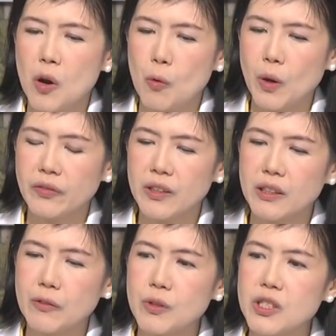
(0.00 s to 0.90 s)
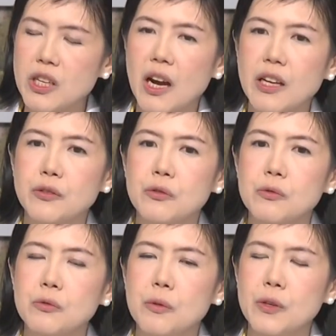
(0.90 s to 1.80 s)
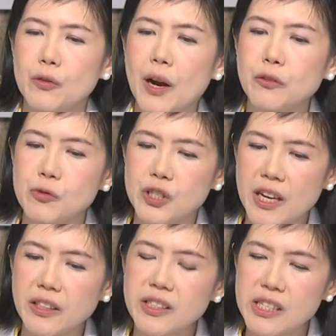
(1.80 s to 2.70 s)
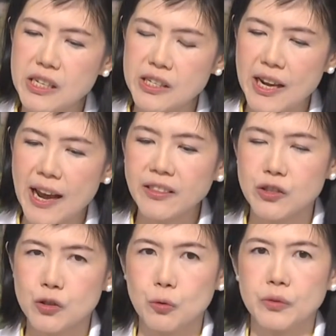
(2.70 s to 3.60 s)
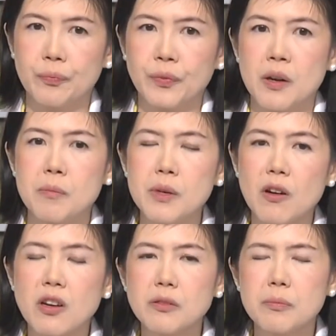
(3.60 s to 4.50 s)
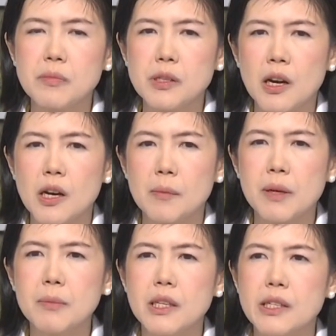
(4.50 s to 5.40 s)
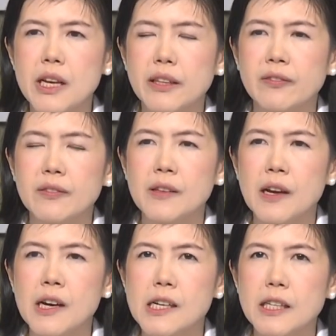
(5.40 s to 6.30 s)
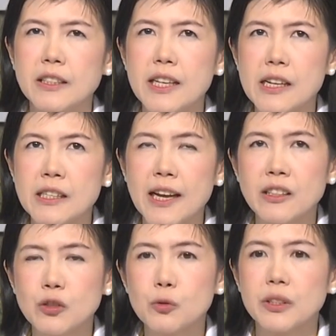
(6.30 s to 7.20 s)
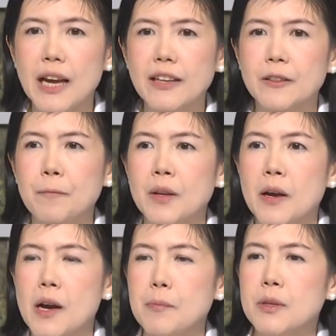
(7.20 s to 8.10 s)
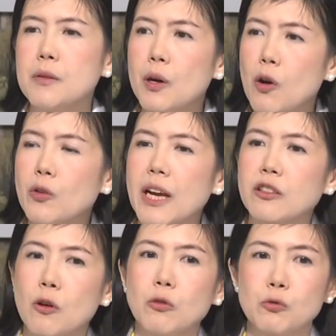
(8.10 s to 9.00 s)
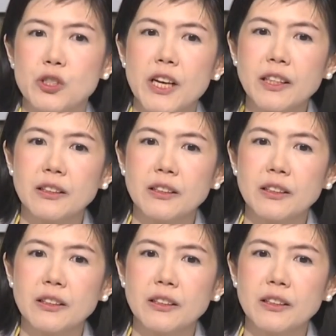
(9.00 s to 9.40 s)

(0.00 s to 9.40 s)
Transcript: one thing that we try to change the attitude, because maybe that the attitude that people that go to check,